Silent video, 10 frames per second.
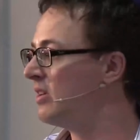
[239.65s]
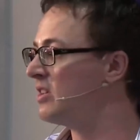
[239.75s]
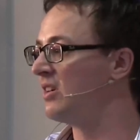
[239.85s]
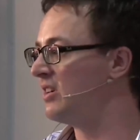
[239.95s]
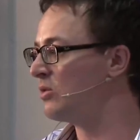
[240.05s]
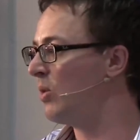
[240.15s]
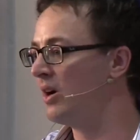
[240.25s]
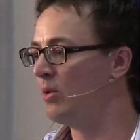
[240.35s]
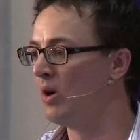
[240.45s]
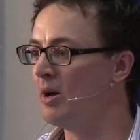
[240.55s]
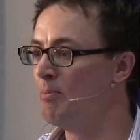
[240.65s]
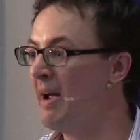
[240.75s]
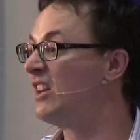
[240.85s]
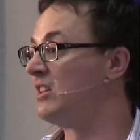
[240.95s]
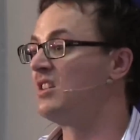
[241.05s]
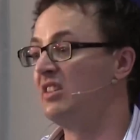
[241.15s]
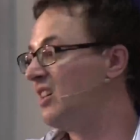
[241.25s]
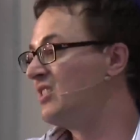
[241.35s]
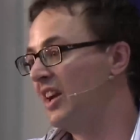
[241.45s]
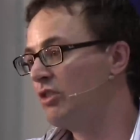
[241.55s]
Th things like this, why, why metals
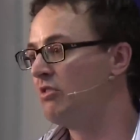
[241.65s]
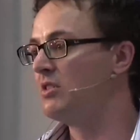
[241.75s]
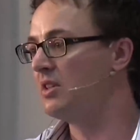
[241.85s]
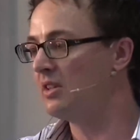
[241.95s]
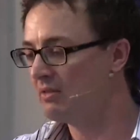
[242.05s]
conduct electricity.